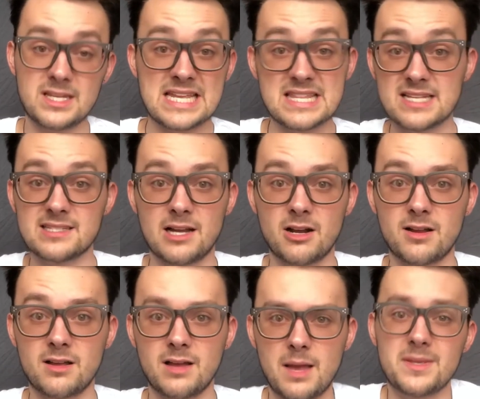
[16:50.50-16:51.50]
in this
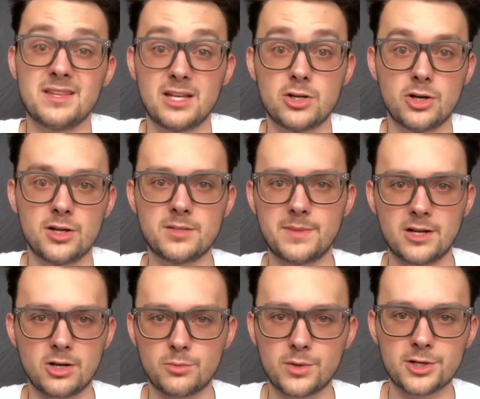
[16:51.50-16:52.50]
area, I mean, they could,
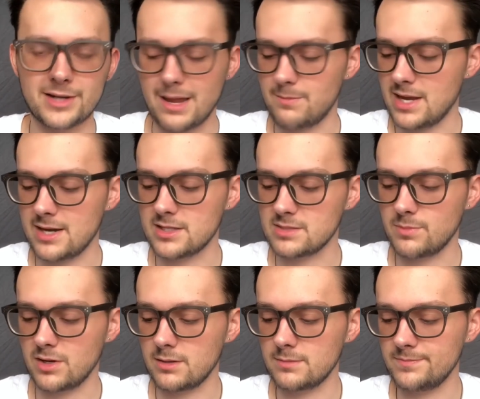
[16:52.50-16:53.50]
depending on what your campaign is,
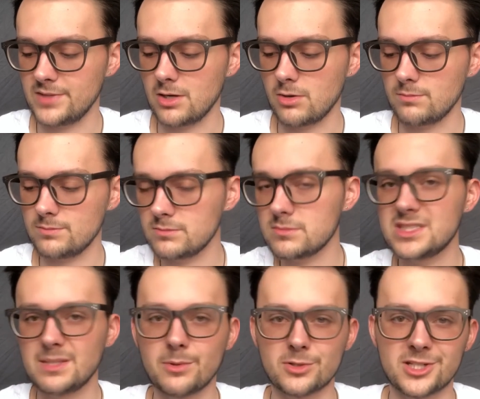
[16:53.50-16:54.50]
but, you know,
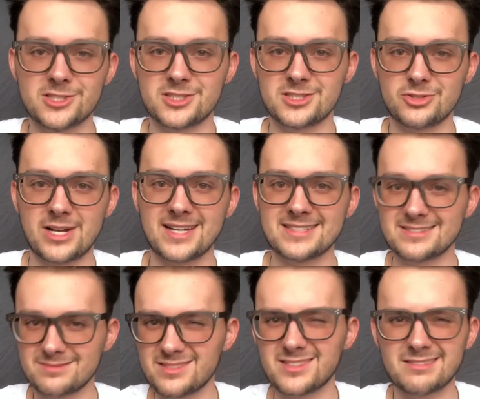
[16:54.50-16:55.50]
typical Dungeons &
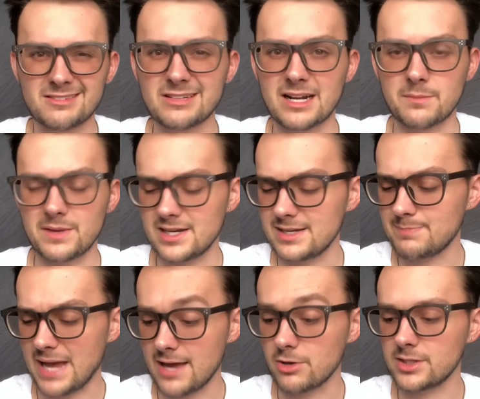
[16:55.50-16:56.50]
Dragons, there's not gonna be any
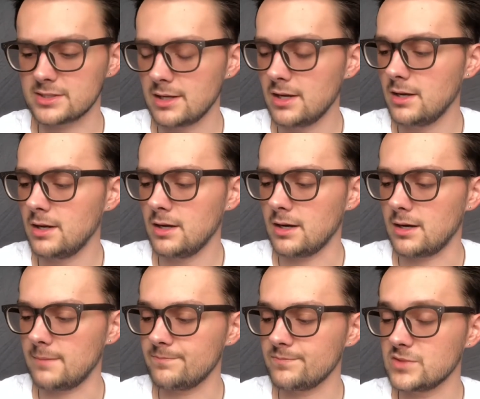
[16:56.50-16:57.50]
batteries.
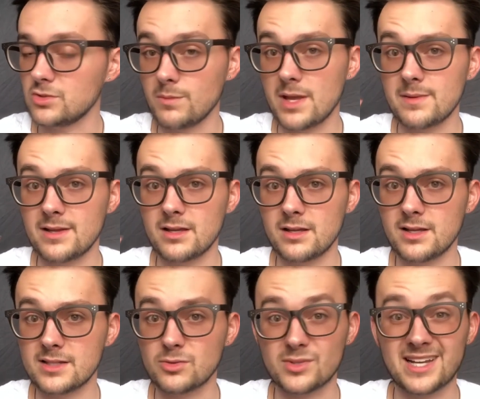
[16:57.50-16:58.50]
So maybe
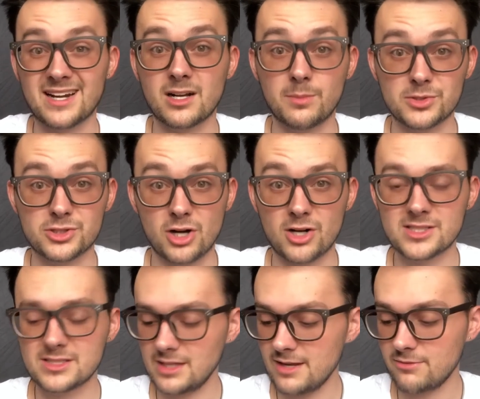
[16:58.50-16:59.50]
it's only got a couple
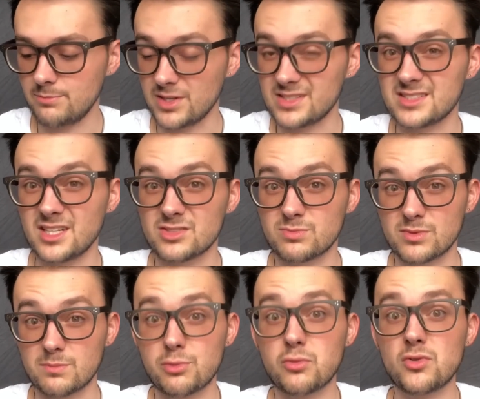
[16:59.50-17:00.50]
charges left, but it does
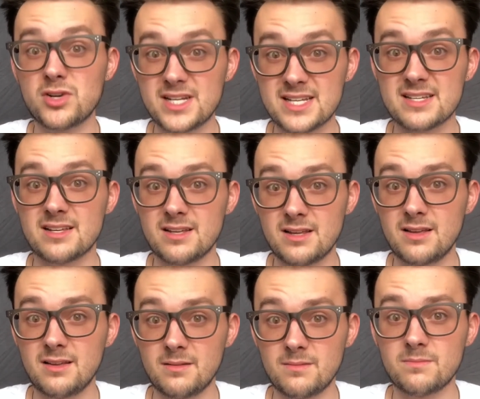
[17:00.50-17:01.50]
some pretty
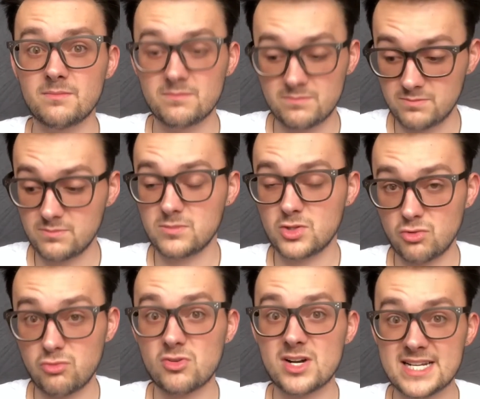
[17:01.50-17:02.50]

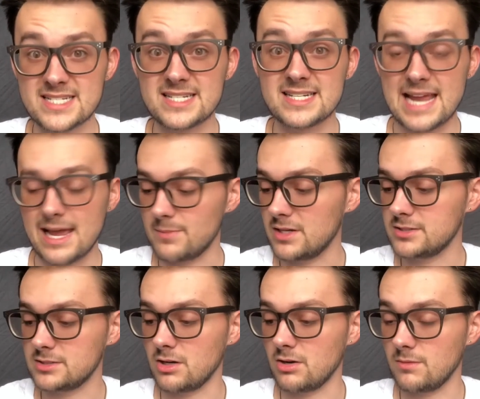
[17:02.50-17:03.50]
crazy
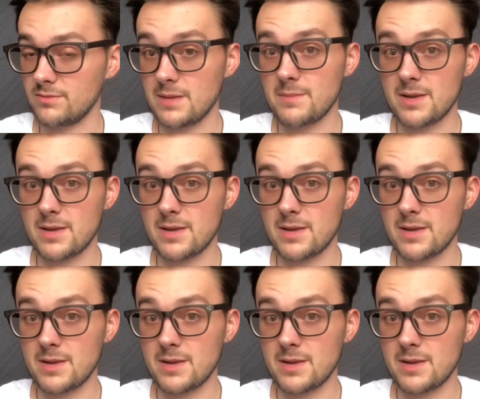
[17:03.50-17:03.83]
damage, so that